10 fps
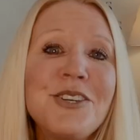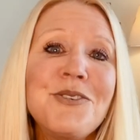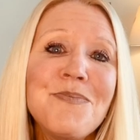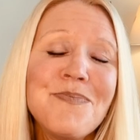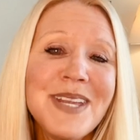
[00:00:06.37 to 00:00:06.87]
you
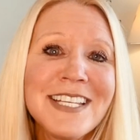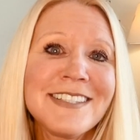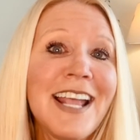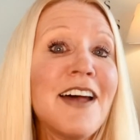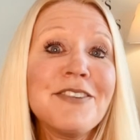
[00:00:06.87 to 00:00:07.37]
miss
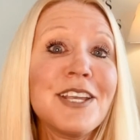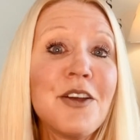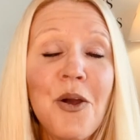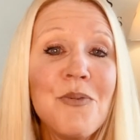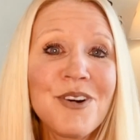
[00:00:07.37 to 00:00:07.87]
having
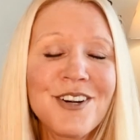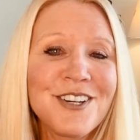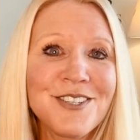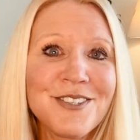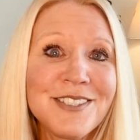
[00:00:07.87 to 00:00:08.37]

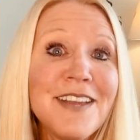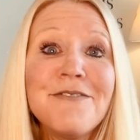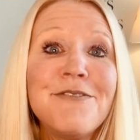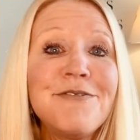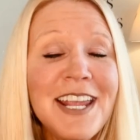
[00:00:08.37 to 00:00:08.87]
coworkers and
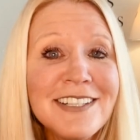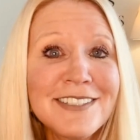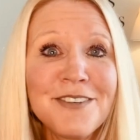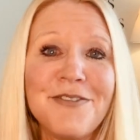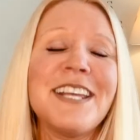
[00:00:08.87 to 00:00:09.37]

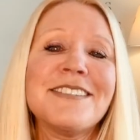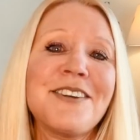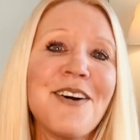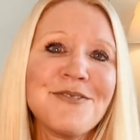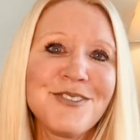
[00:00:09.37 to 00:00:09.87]
face-to-face -face
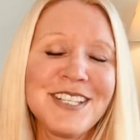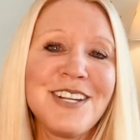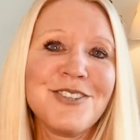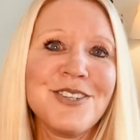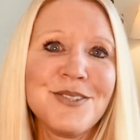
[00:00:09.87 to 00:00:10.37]

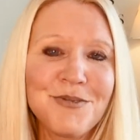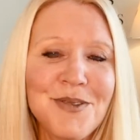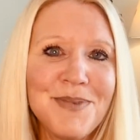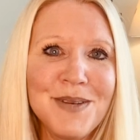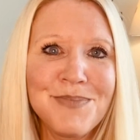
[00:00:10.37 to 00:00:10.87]
conversations with
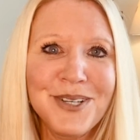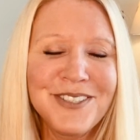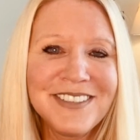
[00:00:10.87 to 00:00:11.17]
people?